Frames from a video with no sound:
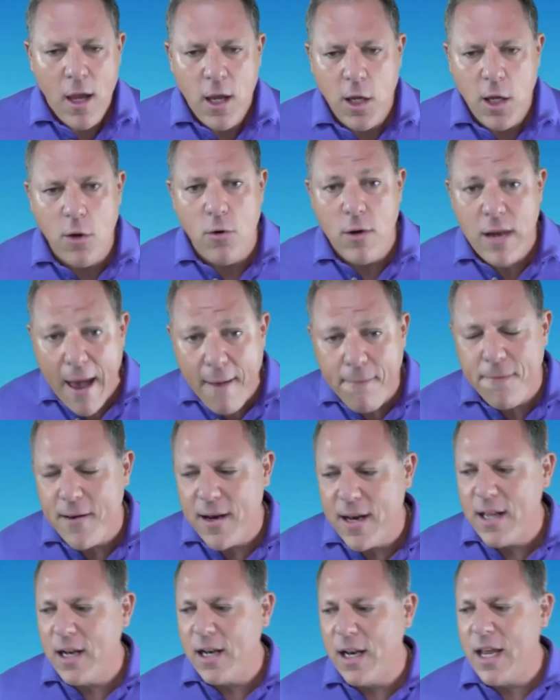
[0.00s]
You
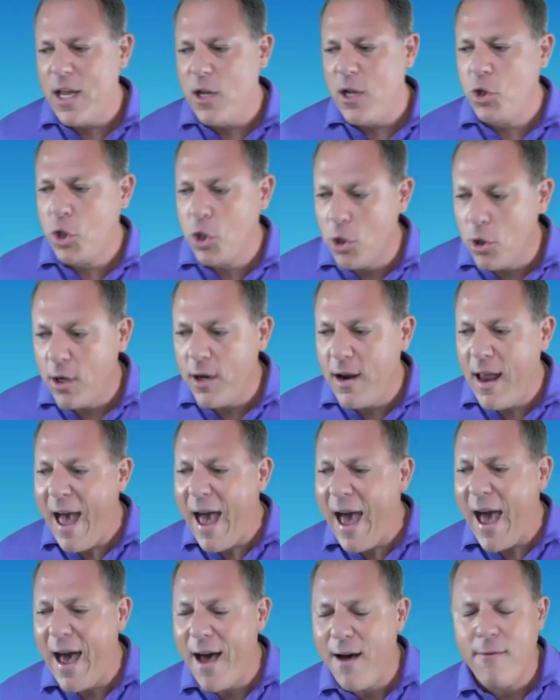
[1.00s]
definitely should
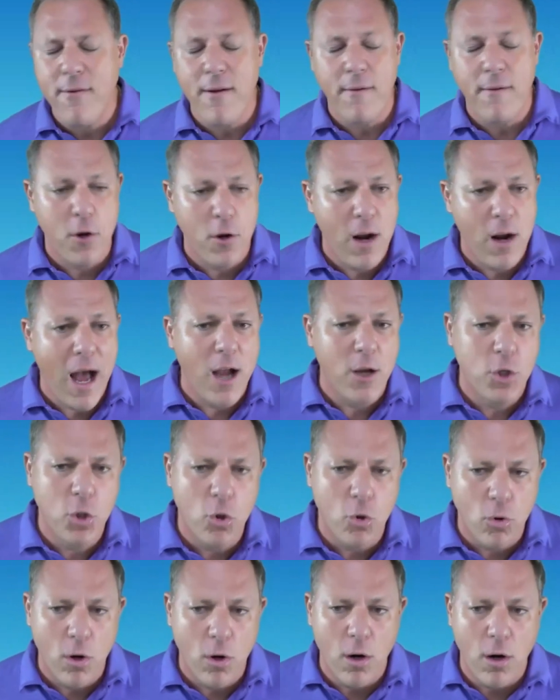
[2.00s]
have, if you're not
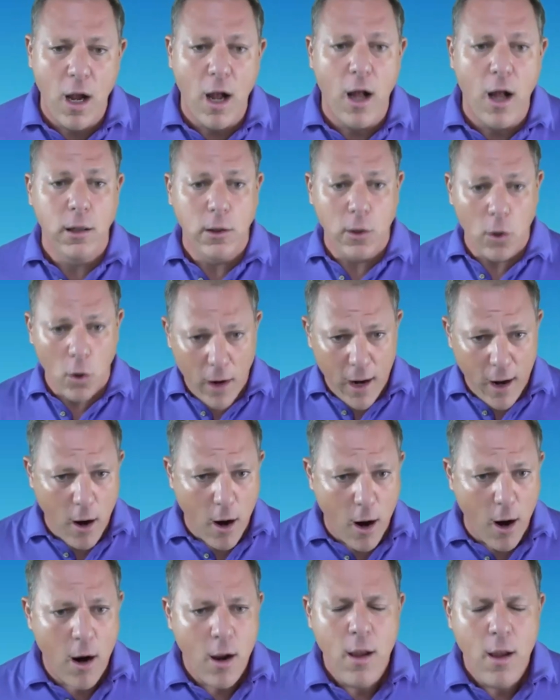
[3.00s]
sure, a
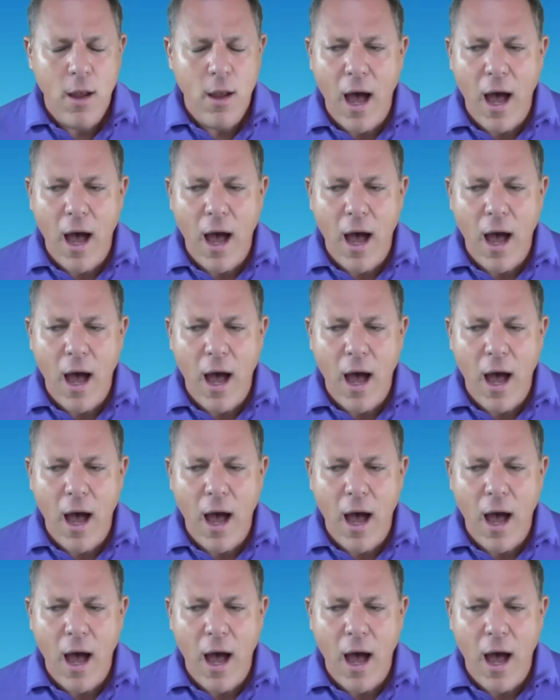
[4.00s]
lawyer,